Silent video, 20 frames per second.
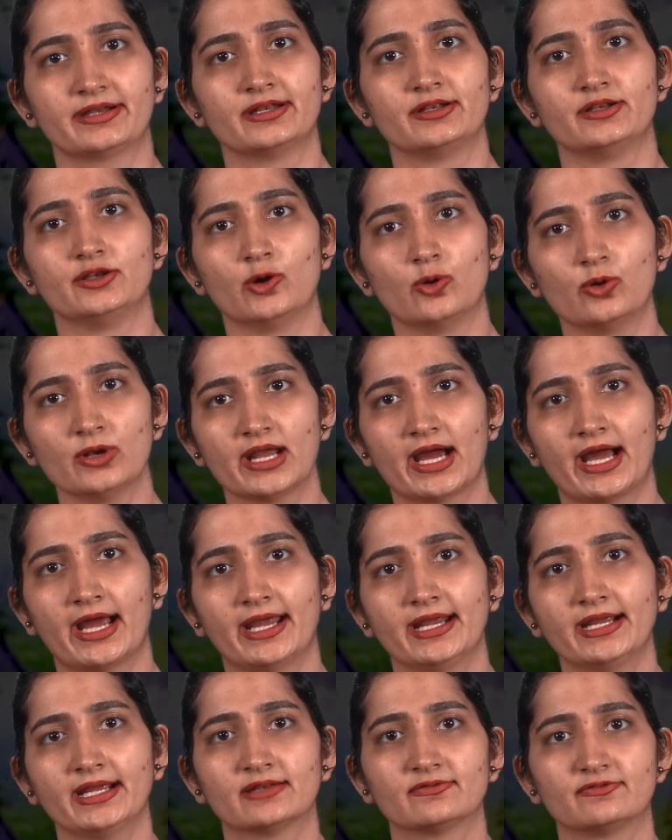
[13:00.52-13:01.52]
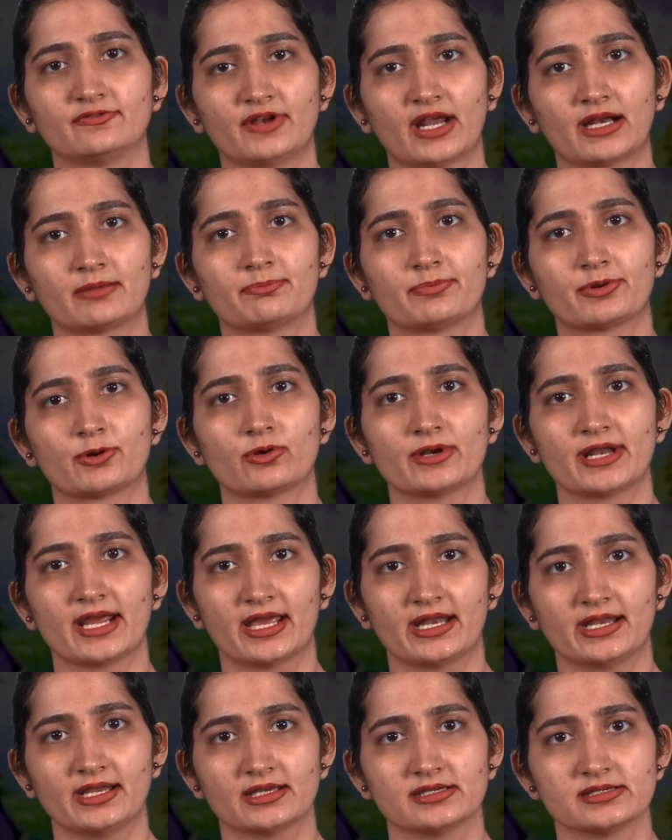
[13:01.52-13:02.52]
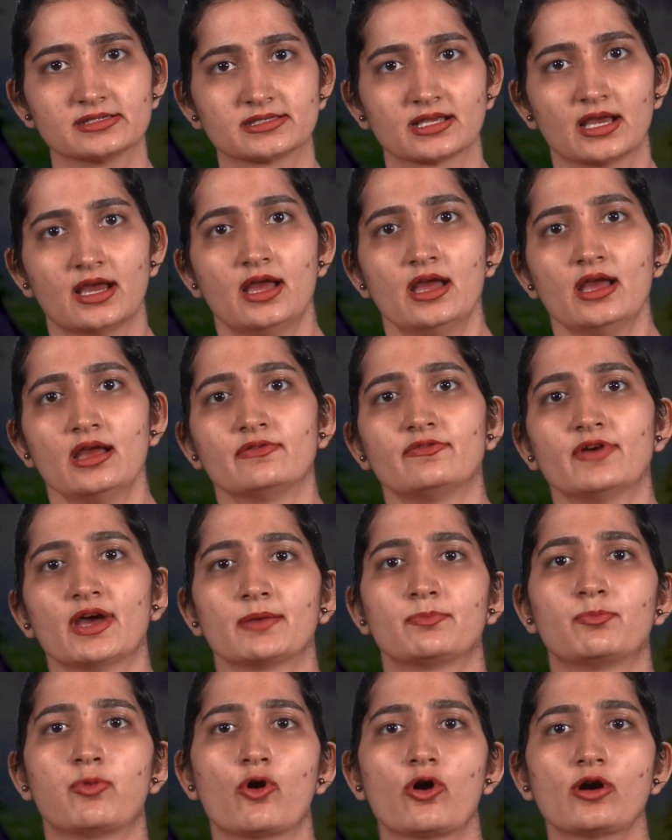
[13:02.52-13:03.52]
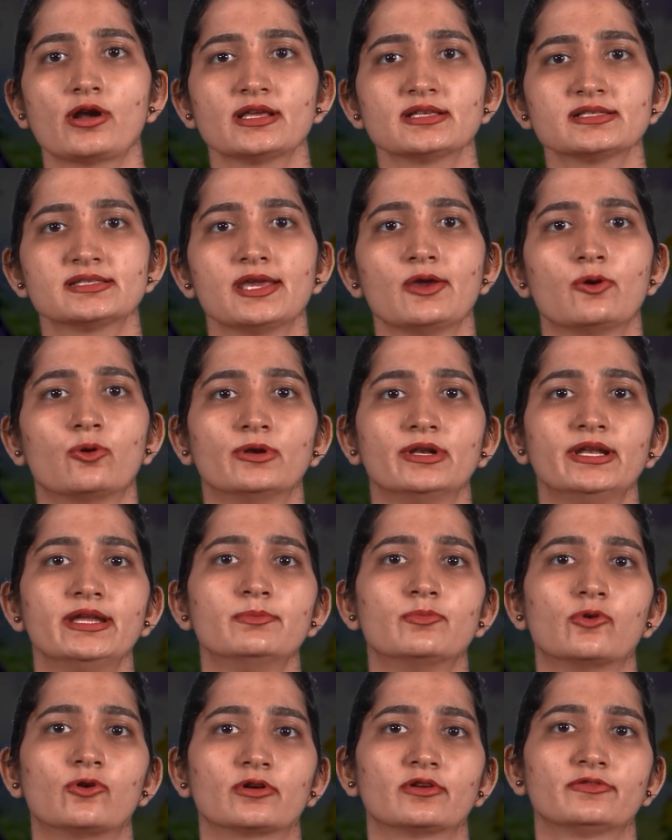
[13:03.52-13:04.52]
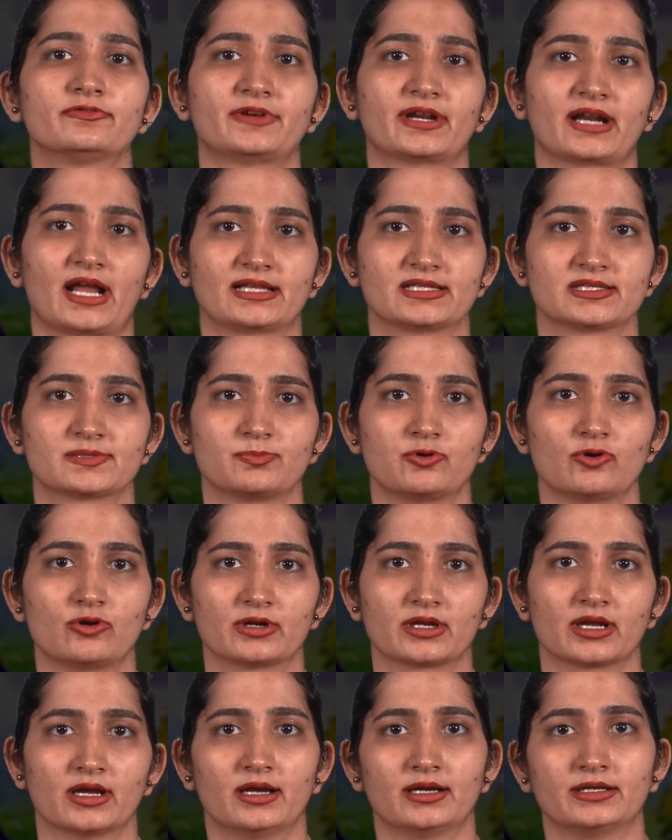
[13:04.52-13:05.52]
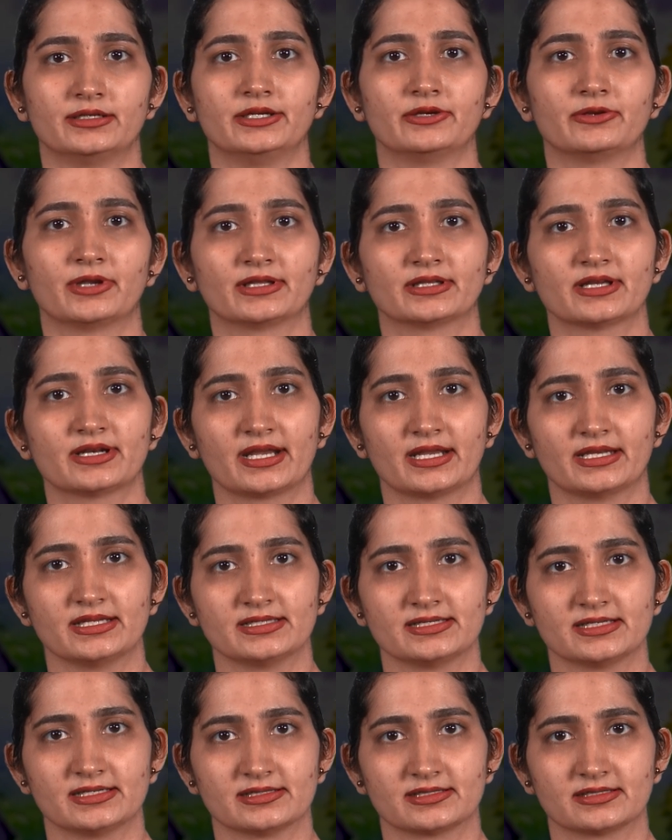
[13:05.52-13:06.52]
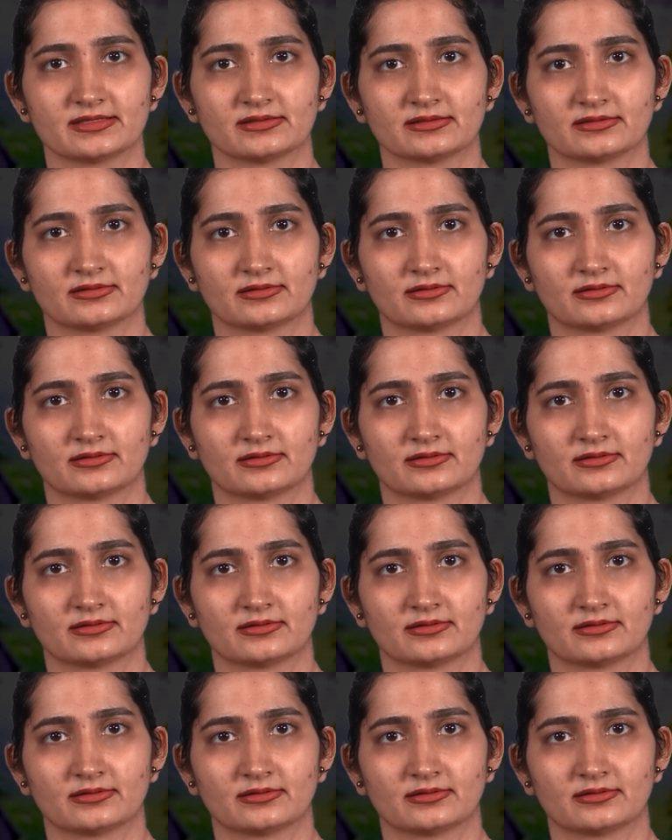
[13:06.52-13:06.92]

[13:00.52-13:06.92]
in low-lying and flood-prone areas where boat is the only mode of transport during the rainy season.